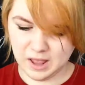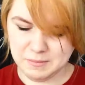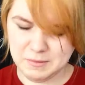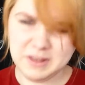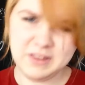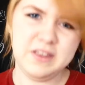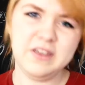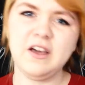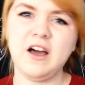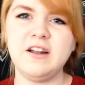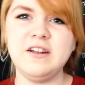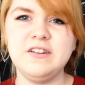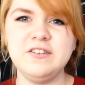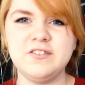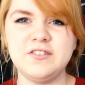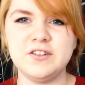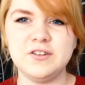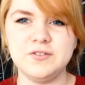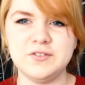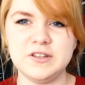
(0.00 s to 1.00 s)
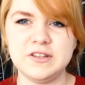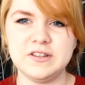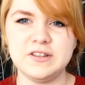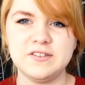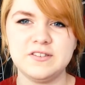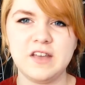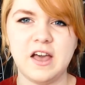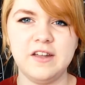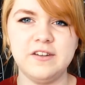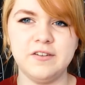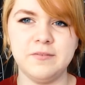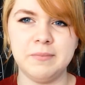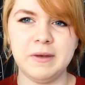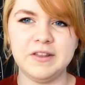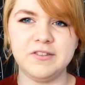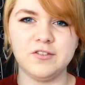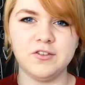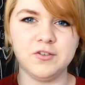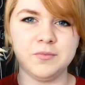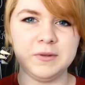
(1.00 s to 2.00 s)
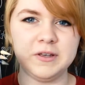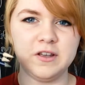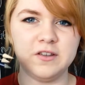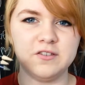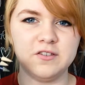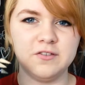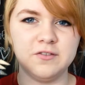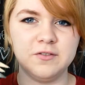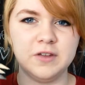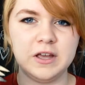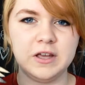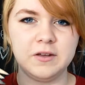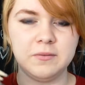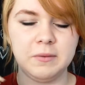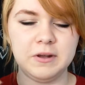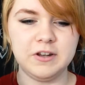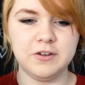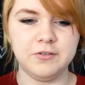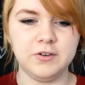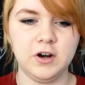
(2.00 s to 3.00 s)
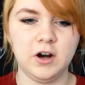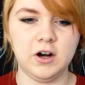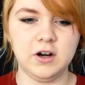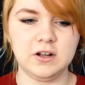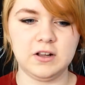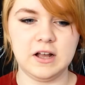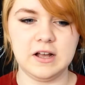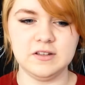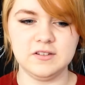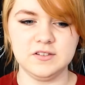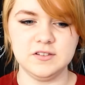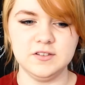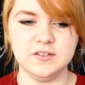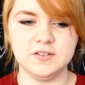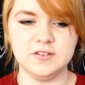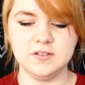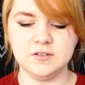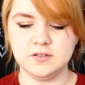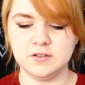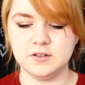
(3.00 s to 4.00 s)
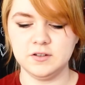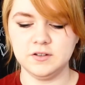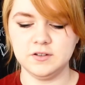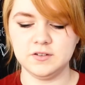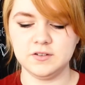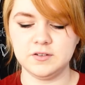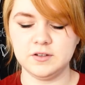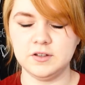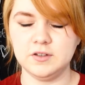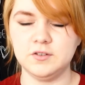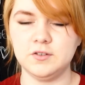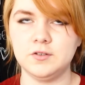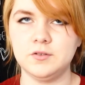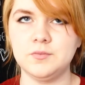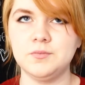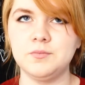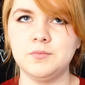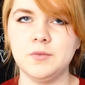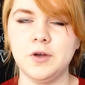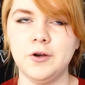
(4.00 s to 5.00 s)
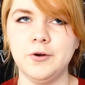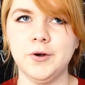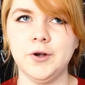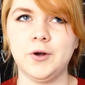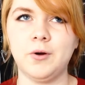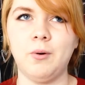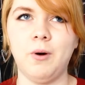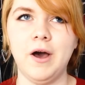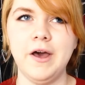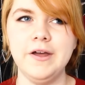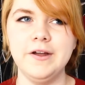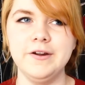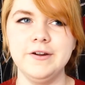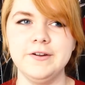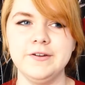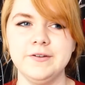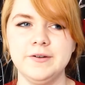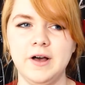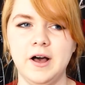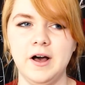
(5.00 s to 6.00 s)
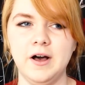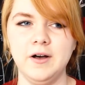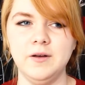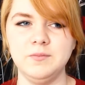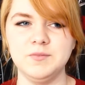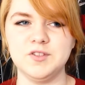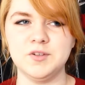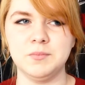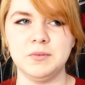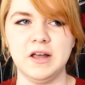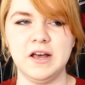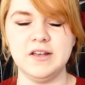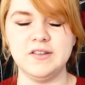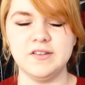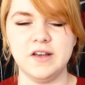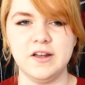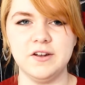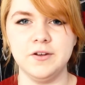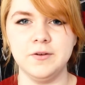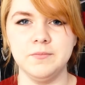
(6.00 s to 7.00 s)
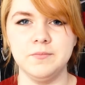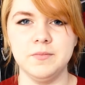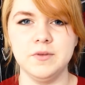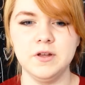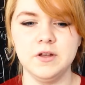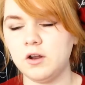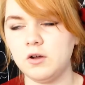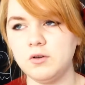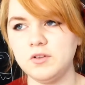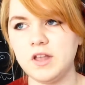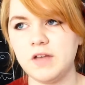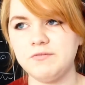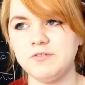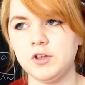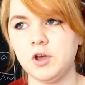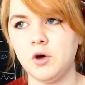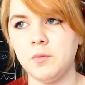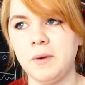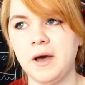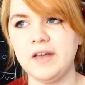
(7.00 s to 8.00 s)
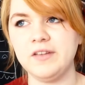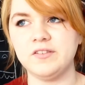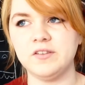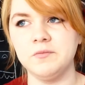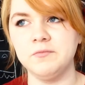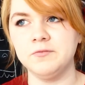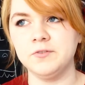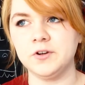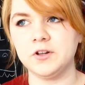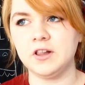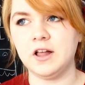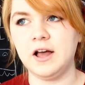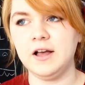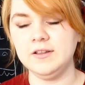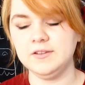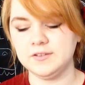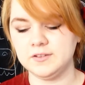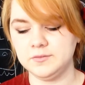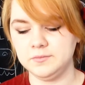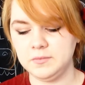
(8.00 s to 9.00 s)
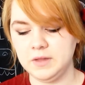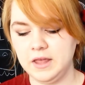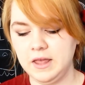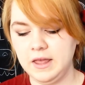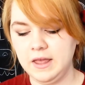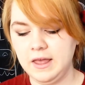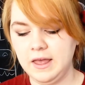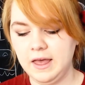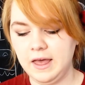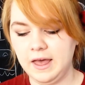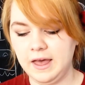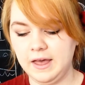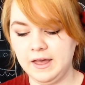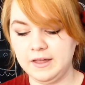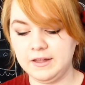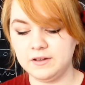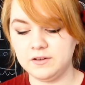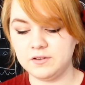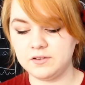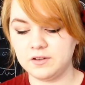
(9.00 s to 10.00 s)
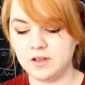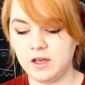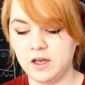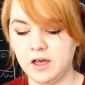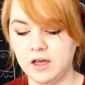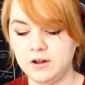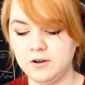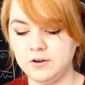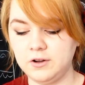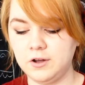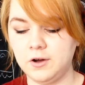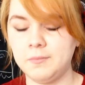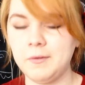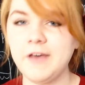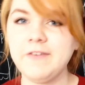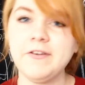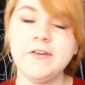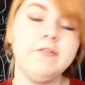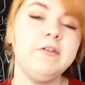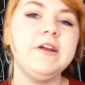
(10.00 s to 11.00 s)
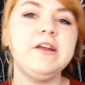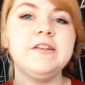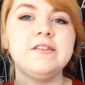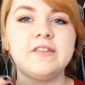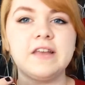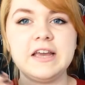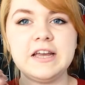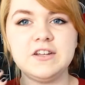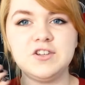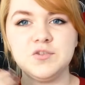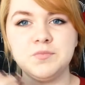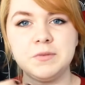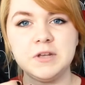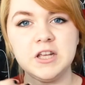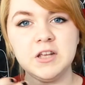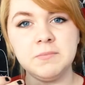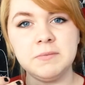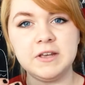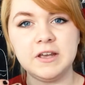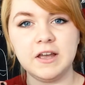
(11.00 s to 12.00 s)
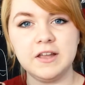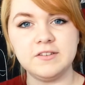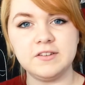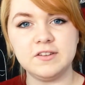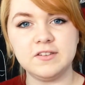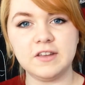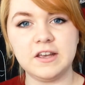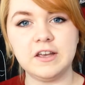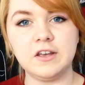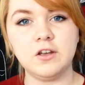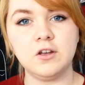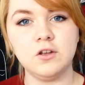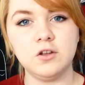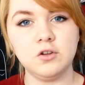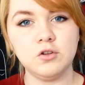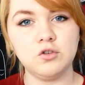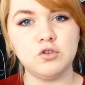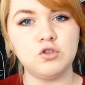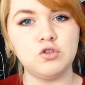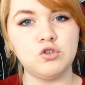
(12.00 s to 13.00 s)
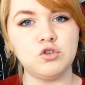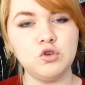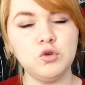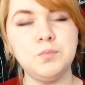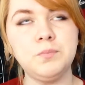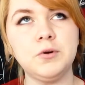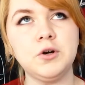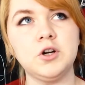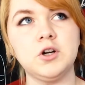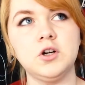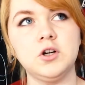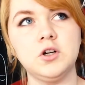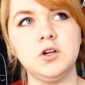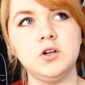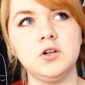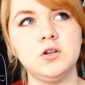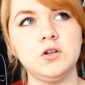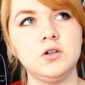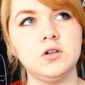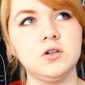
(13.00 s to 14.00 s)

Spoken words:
I mainly got into using these kinds of pencils because of like my different art classes. It's a required supplies item. I'd always have to go buy some for class. And I don't know, my favorite is HB because it's like super